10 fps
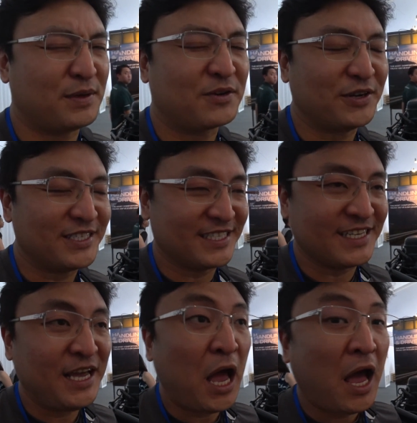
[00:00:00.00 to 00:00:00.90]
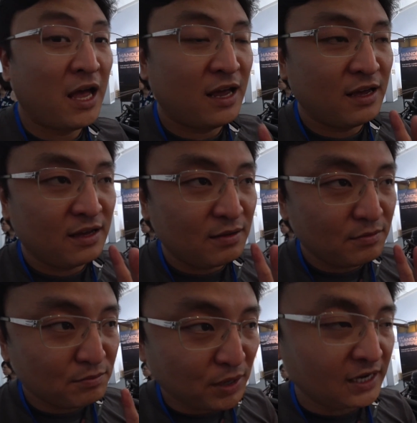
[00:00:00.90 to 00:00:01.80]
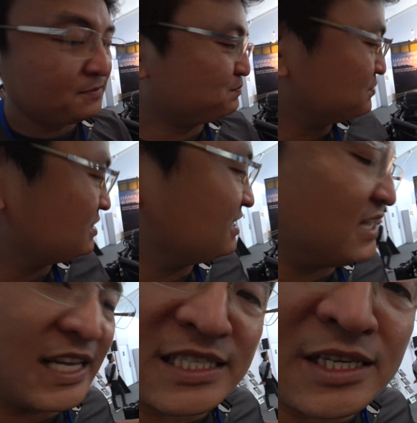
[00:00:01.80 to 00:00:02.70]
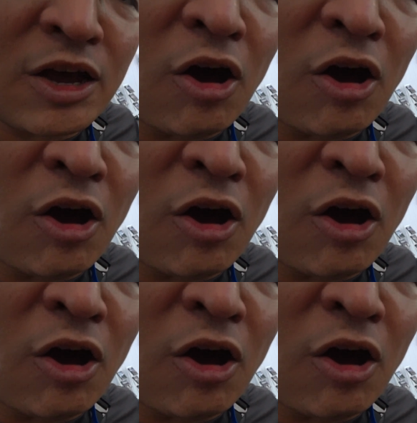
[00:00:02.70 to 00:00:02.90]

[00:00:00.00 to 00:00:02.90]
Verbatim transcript: a bit crazy, but it's